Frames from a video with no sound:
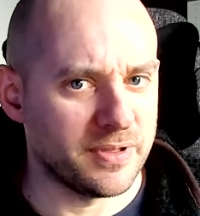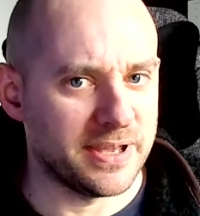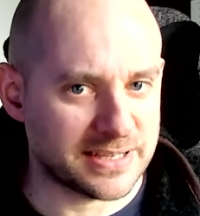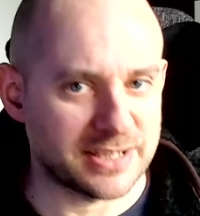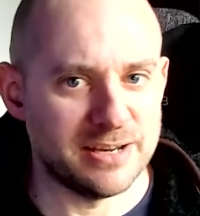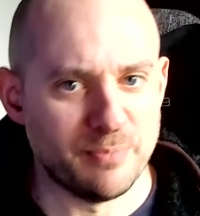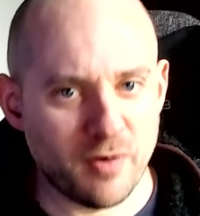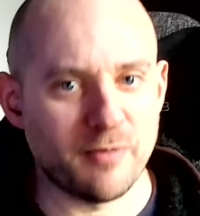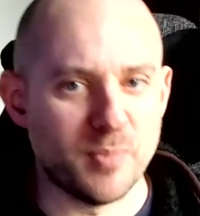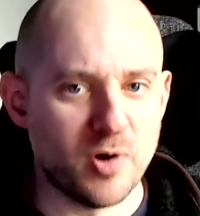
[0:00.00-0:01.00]
It's actually
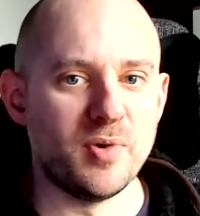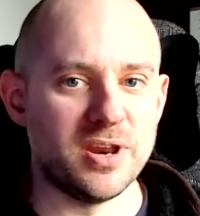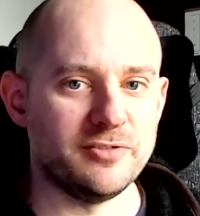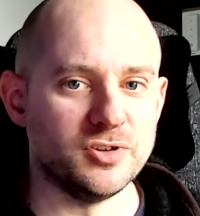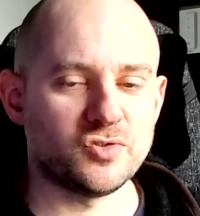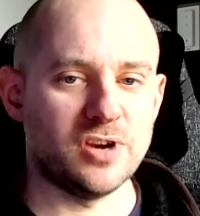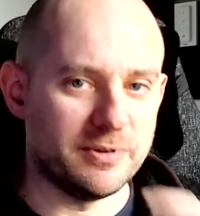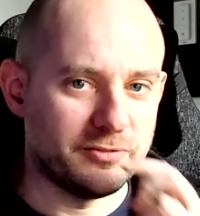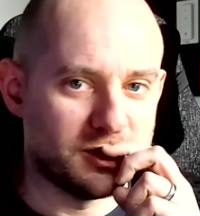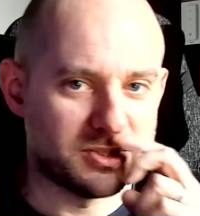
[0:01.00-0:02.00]
more money for the
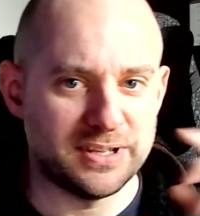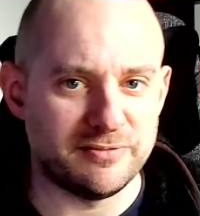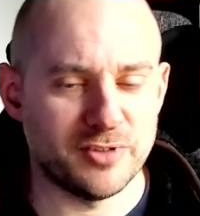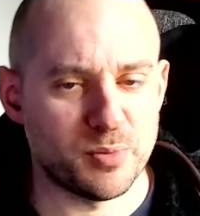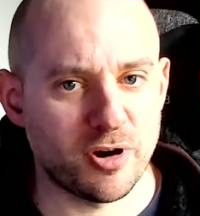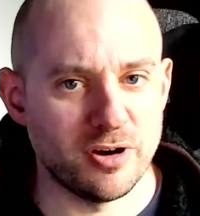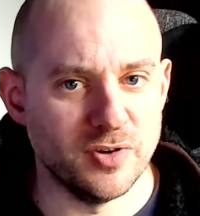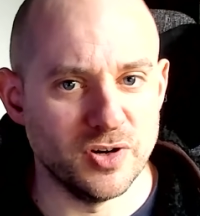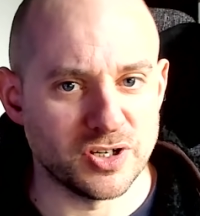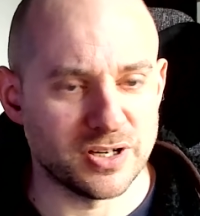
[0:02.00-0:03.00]
streaming version than for the pro
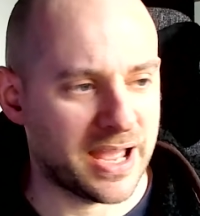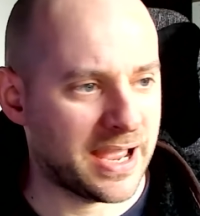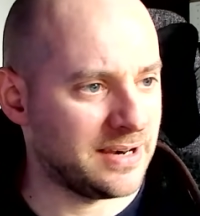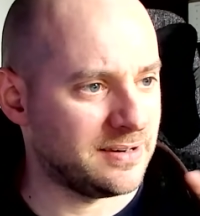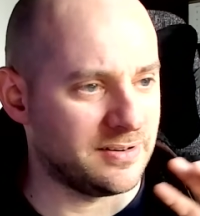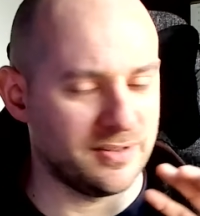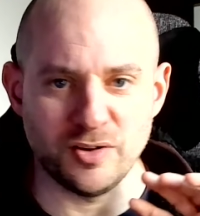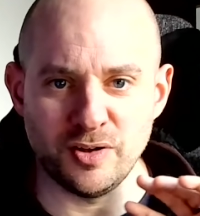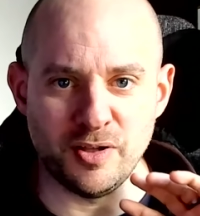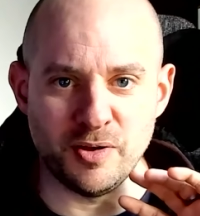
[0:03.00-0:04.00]
version, and
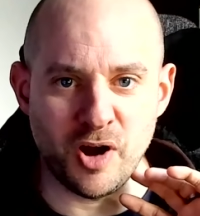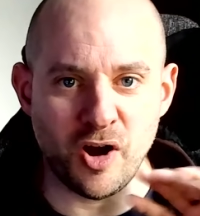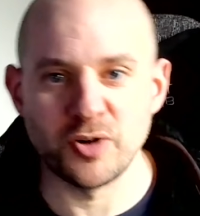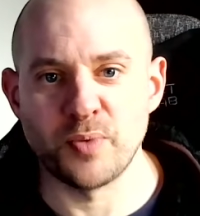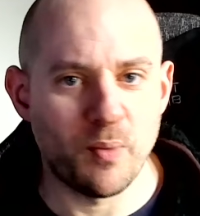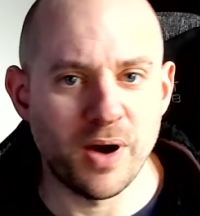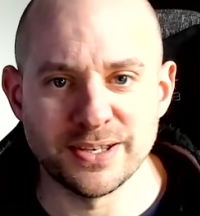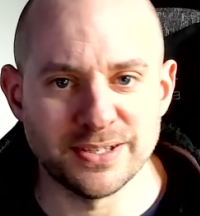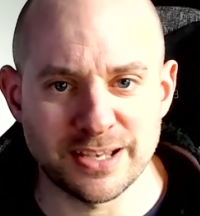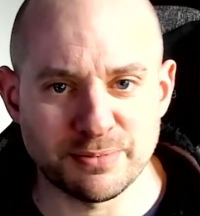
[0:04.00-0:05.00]
hardware wise
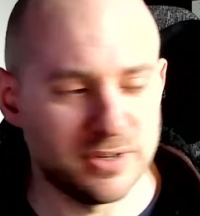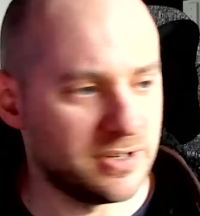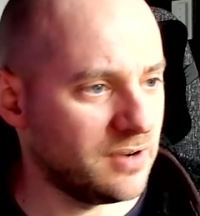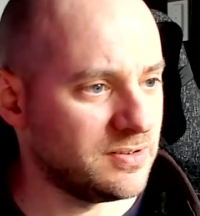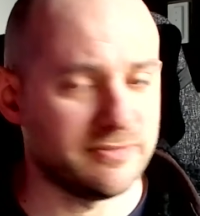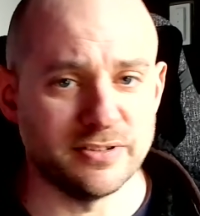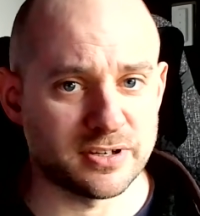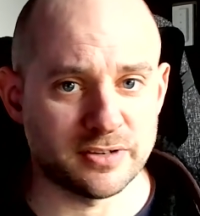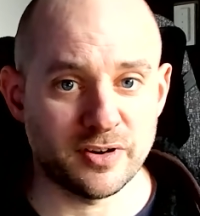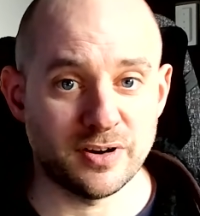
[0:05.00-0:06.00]
there's absolutely no difference
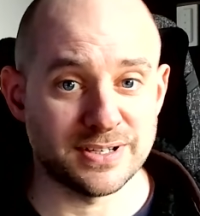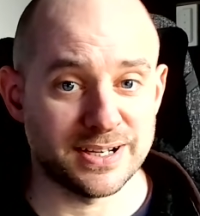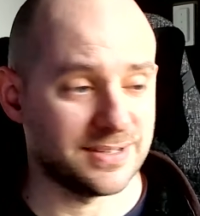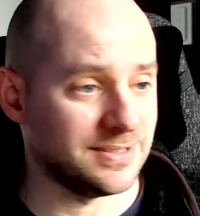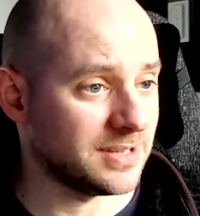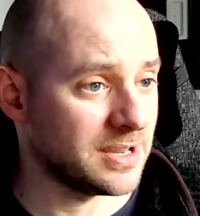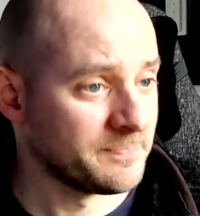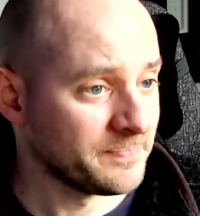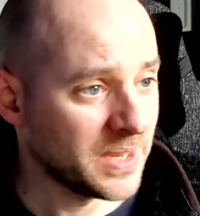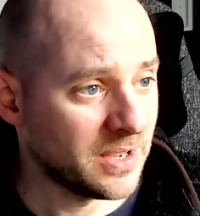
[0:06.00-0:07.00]
as far as I can see,
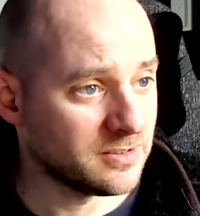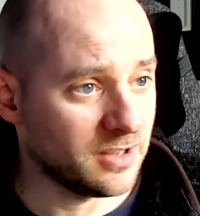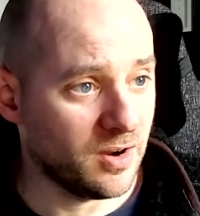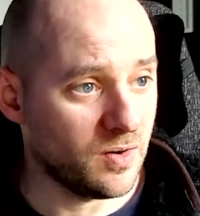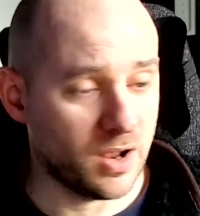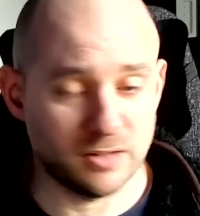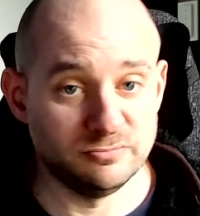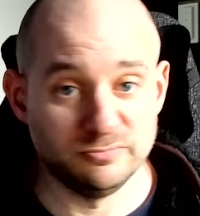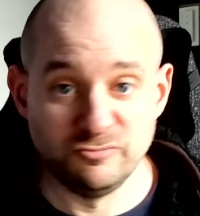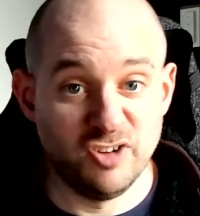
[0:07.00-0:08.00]
so
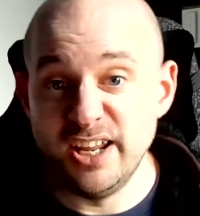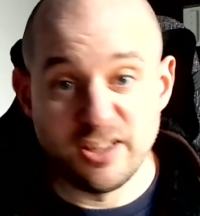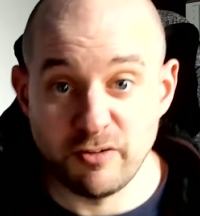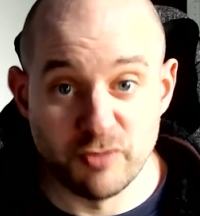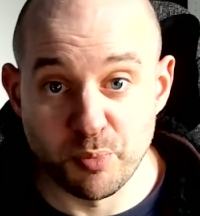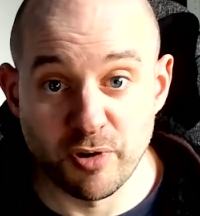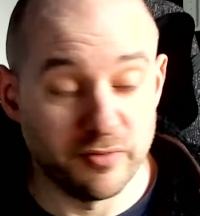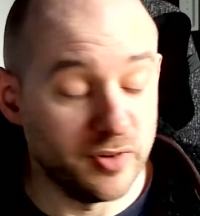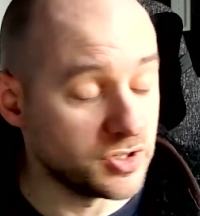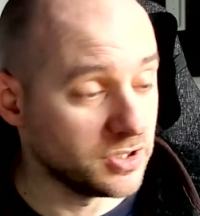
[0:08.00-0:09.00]
really go for the pro
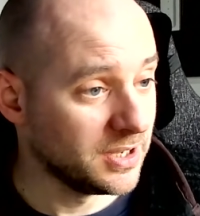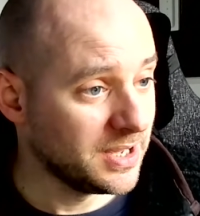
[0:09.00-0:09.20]
version.